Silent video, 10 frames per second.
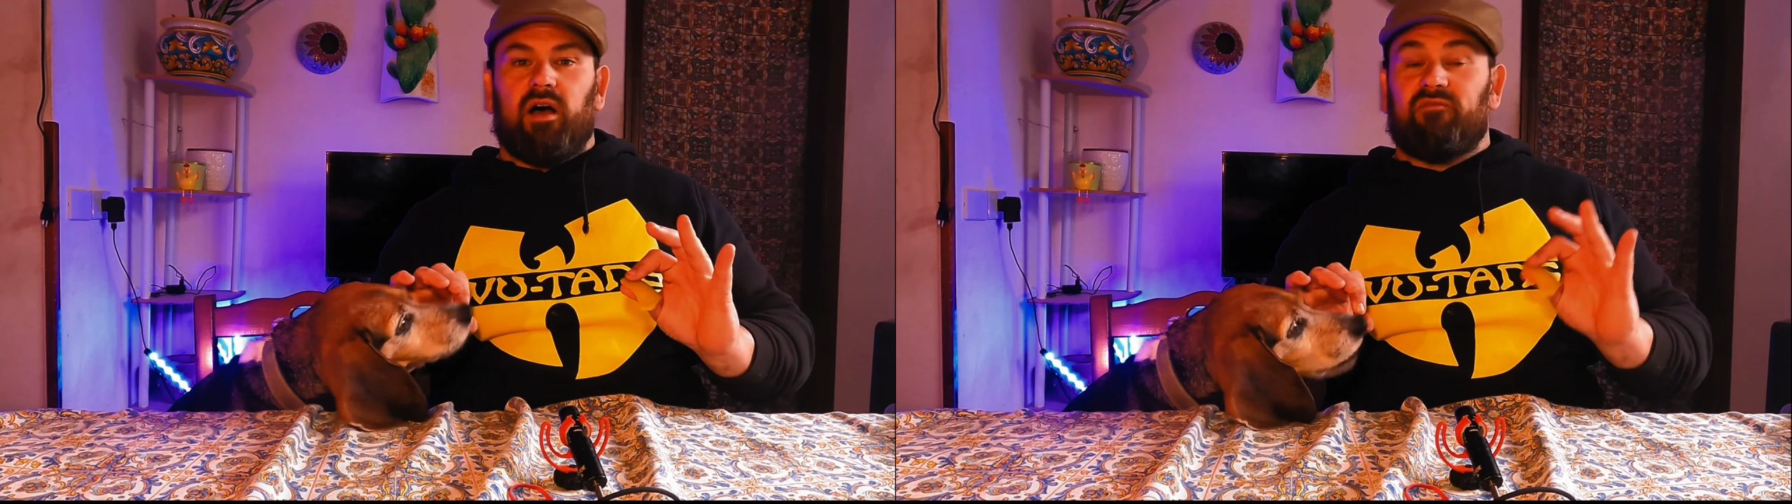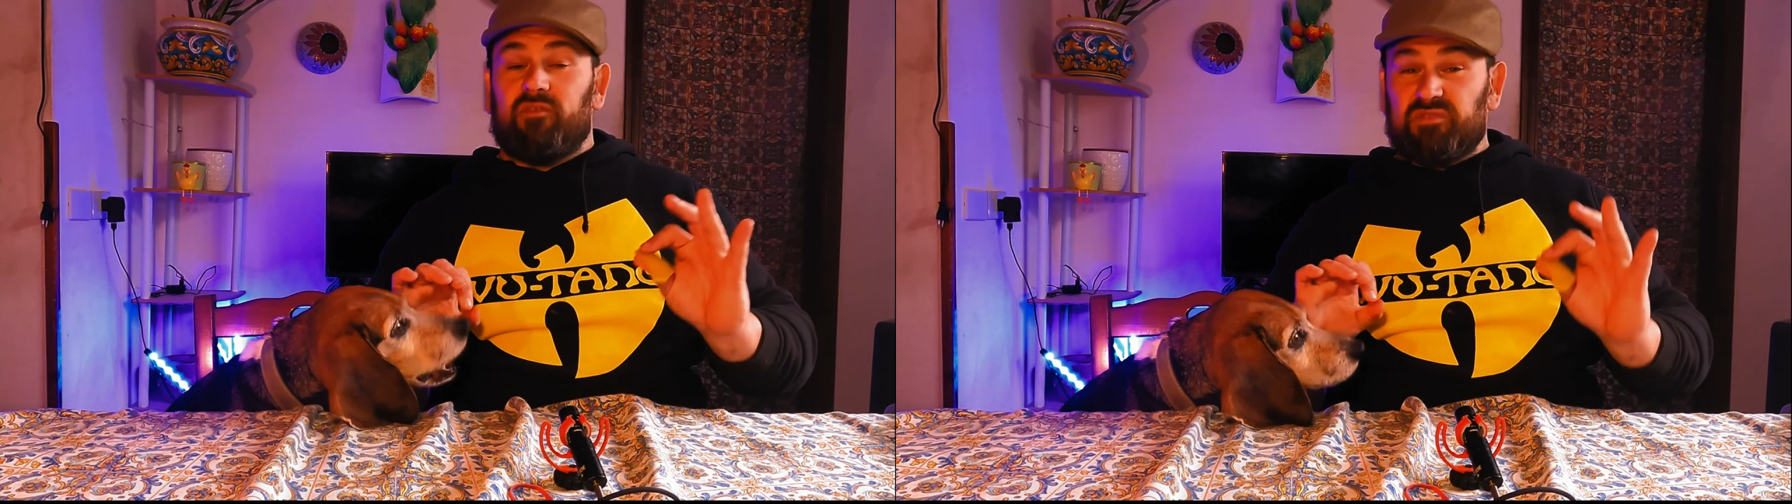
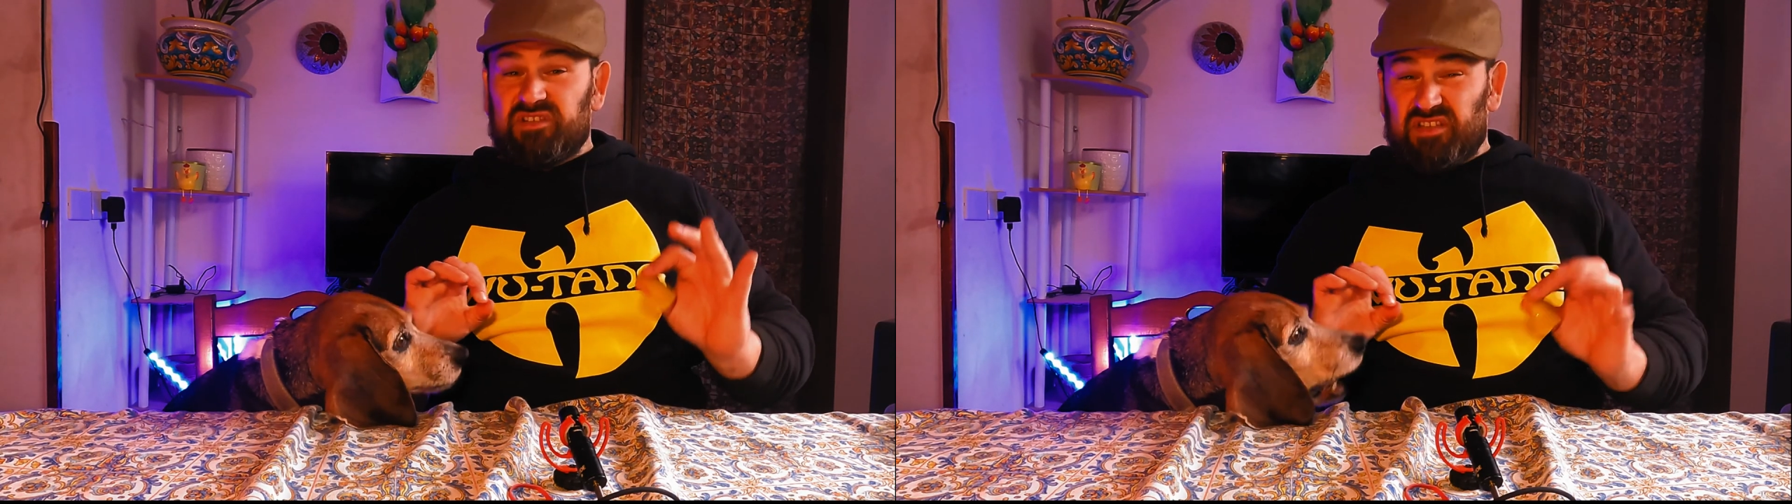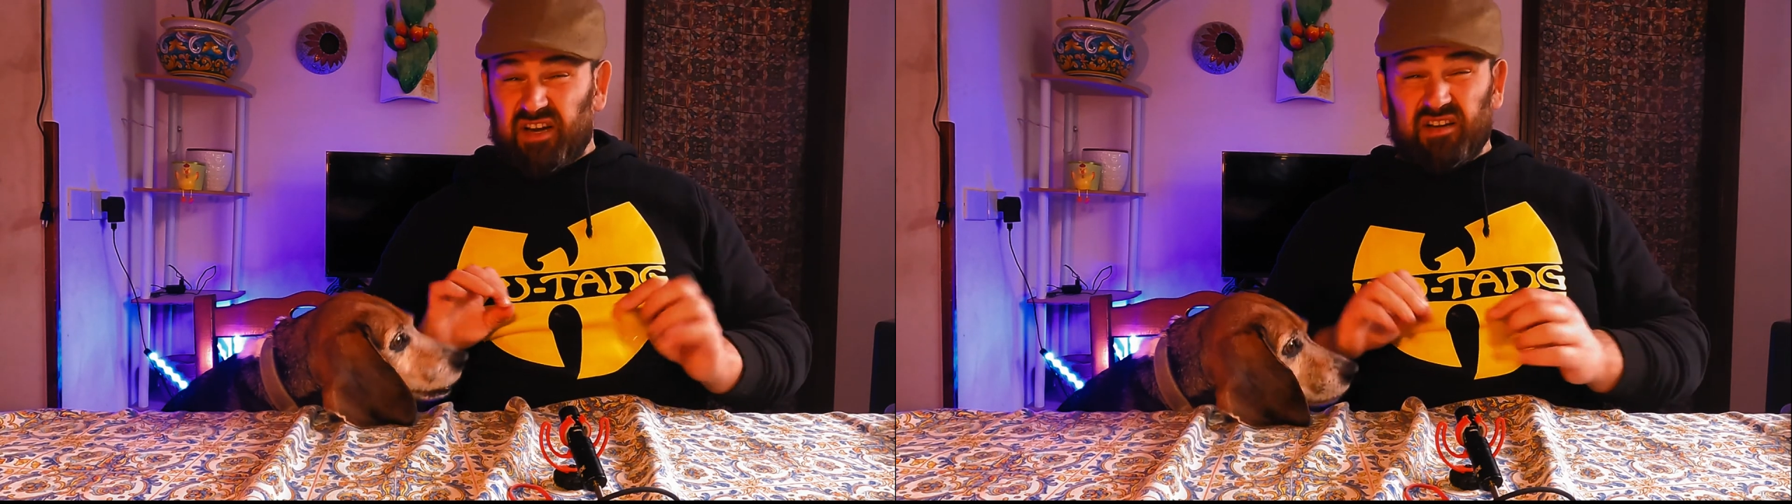from
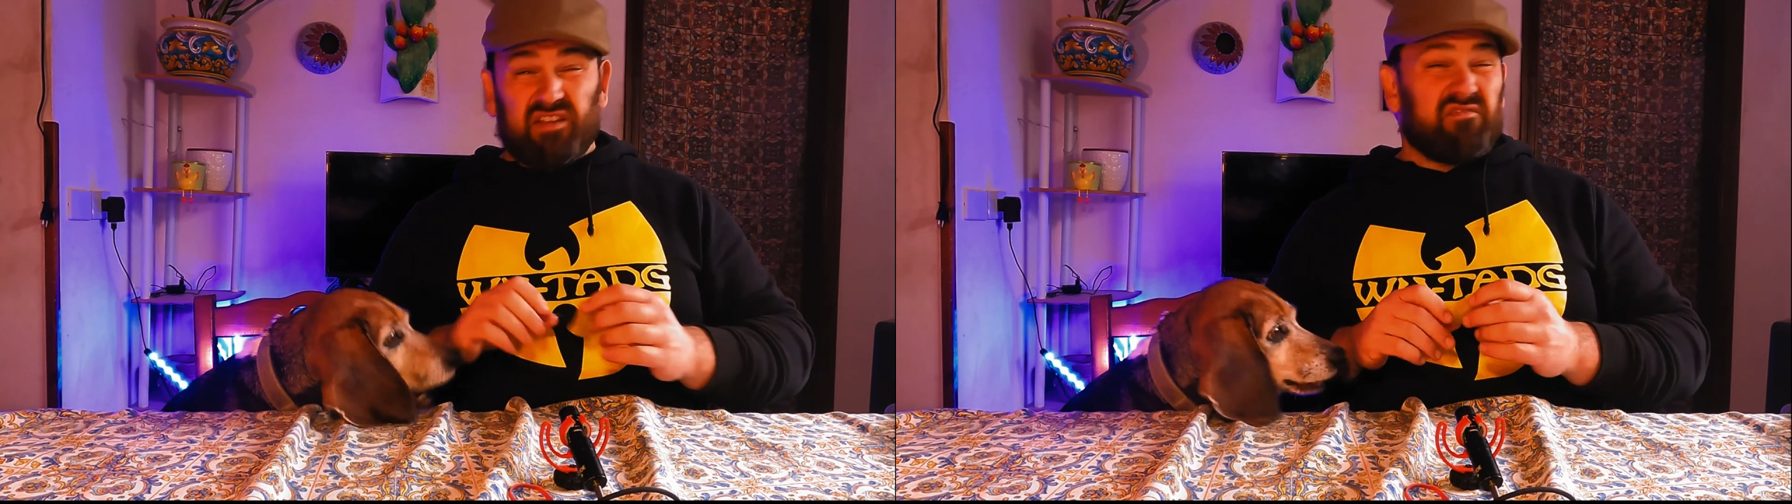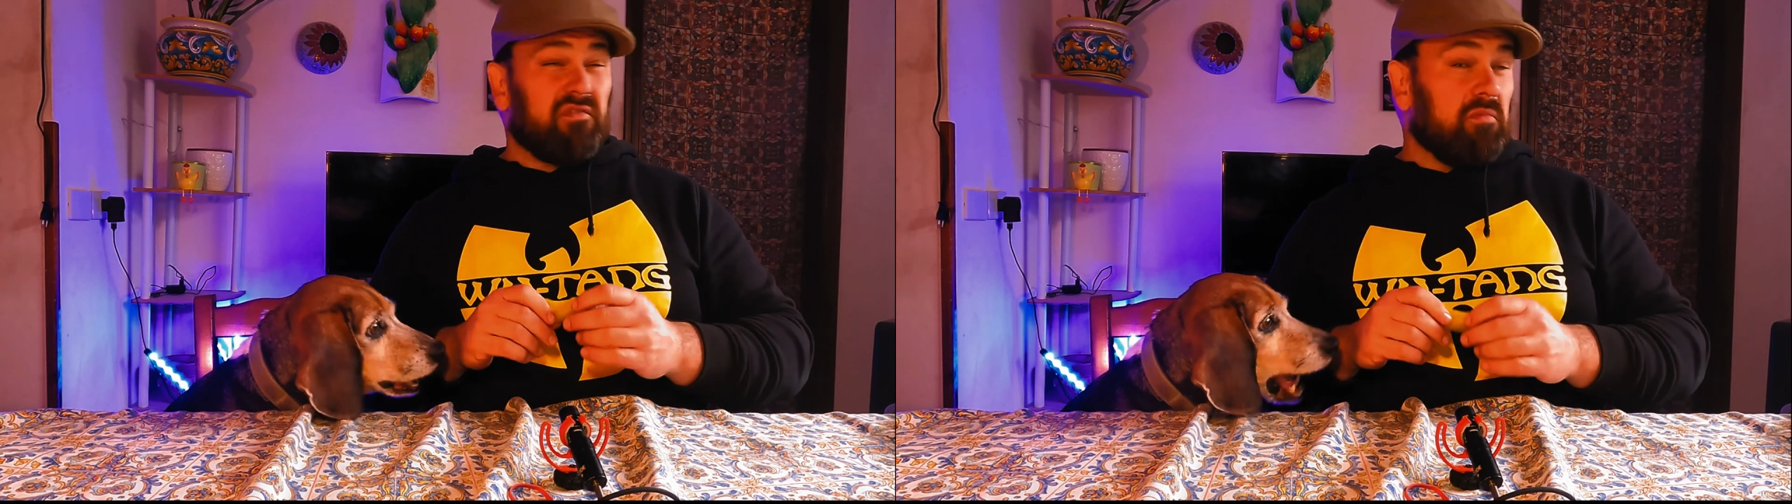
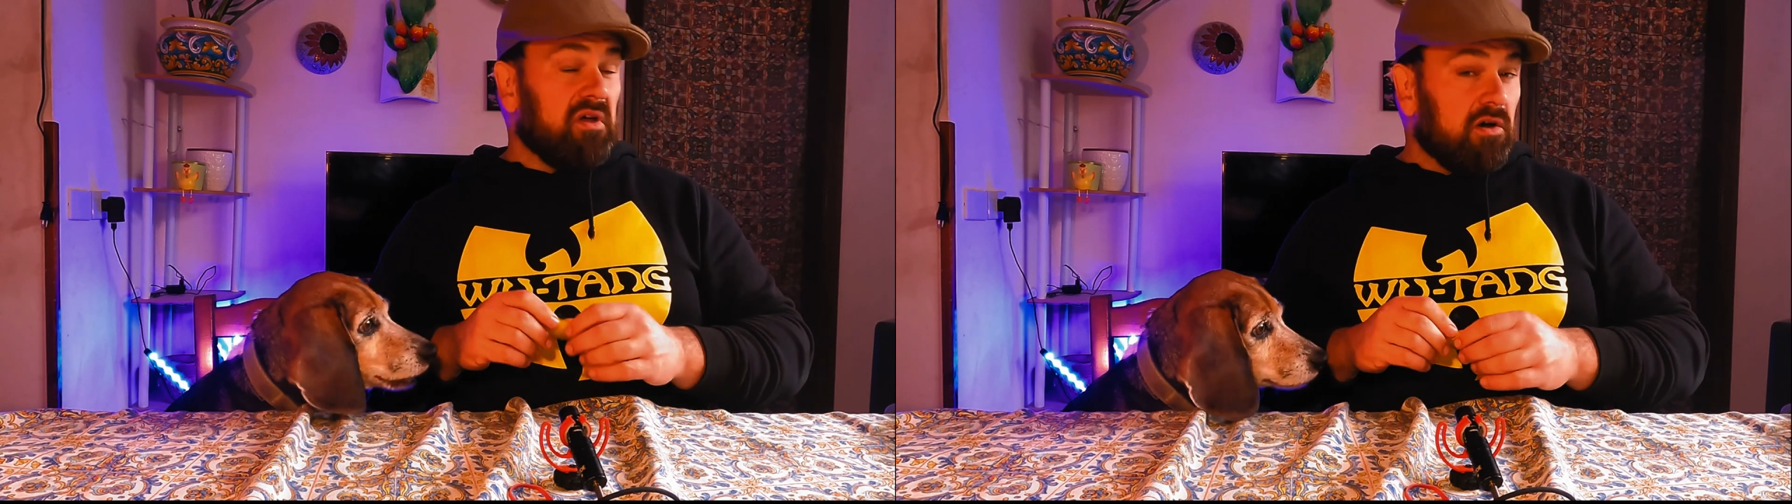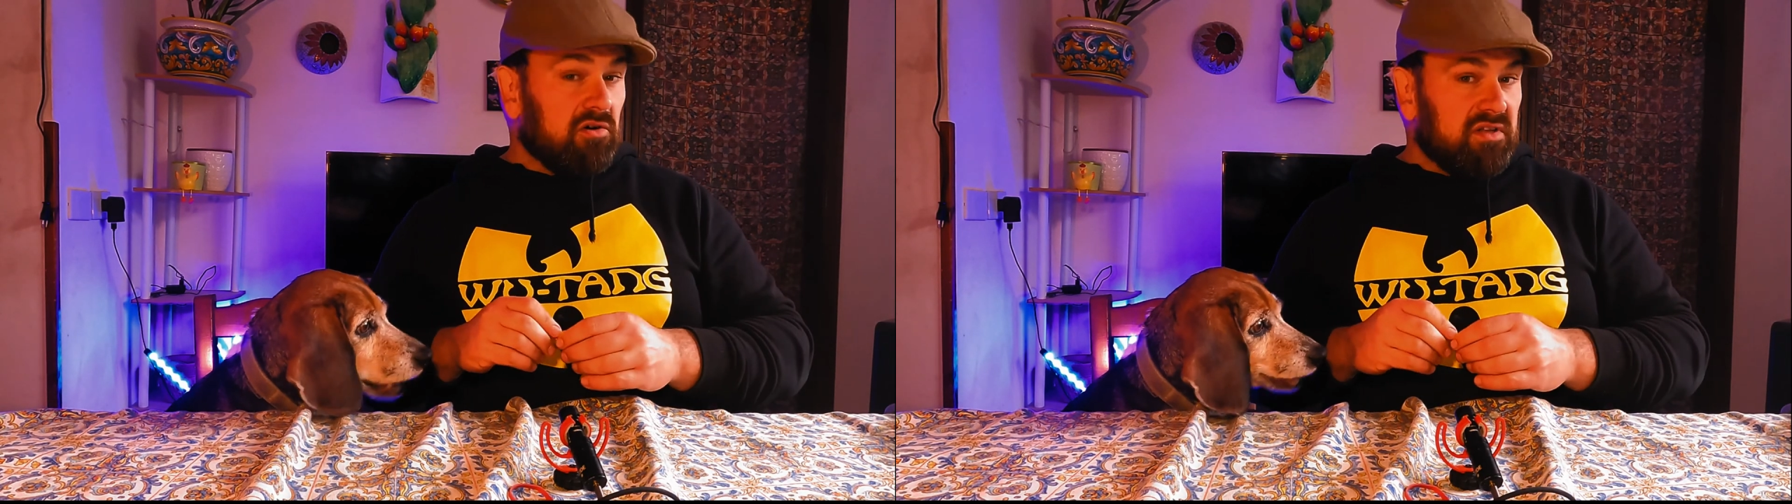sickness, from
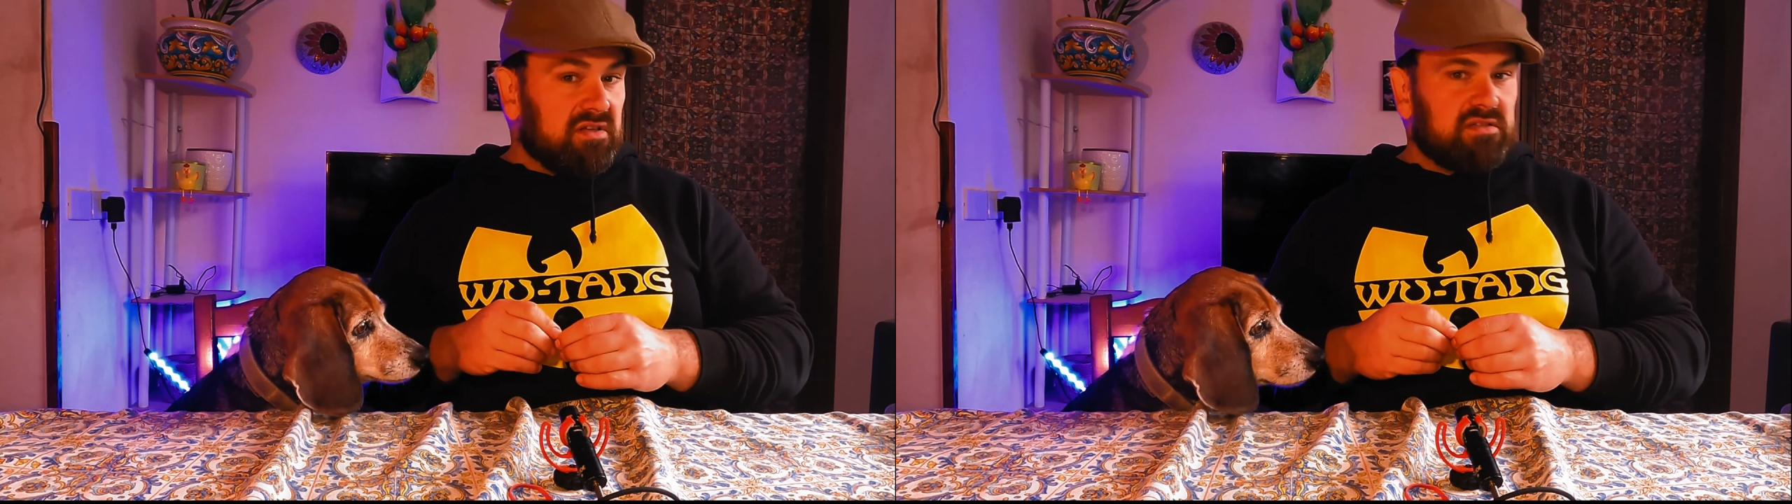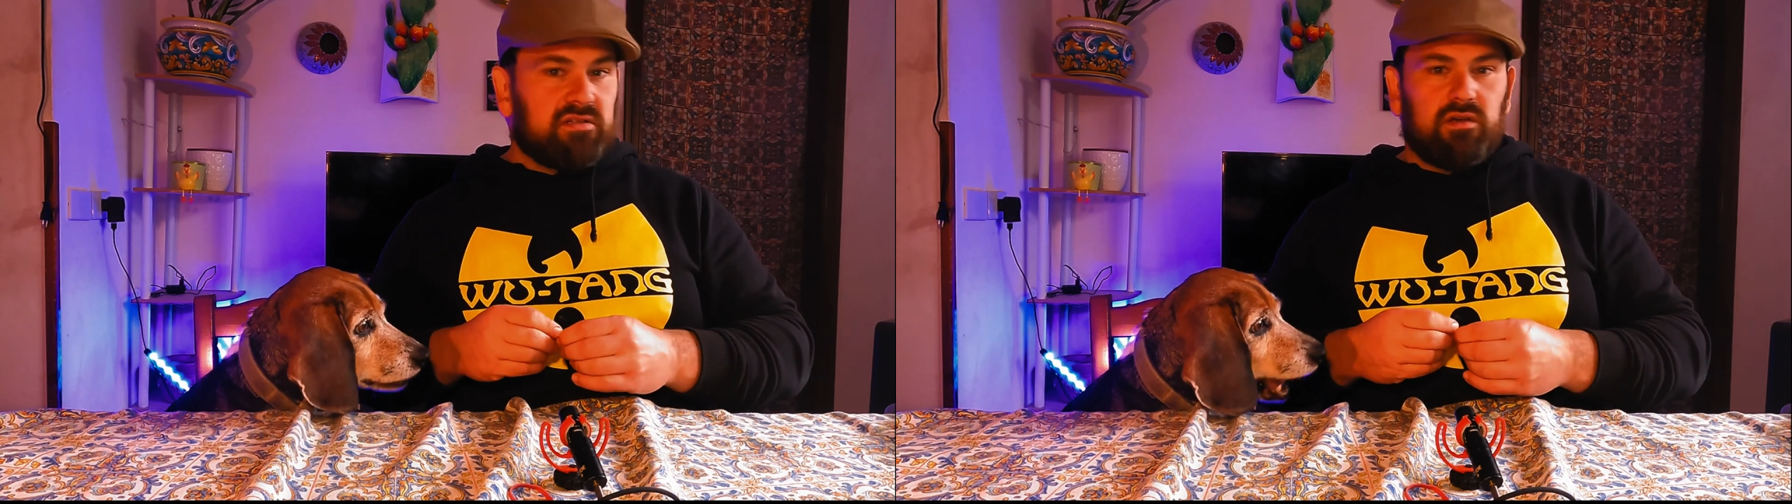
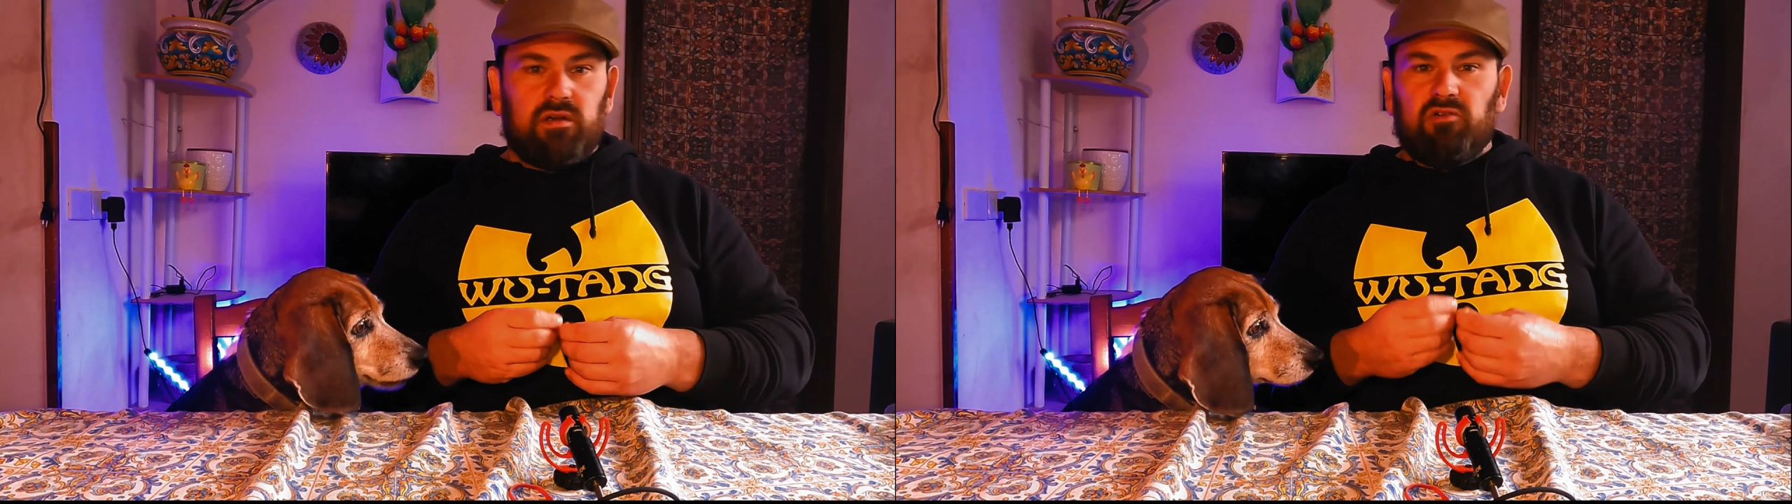illness,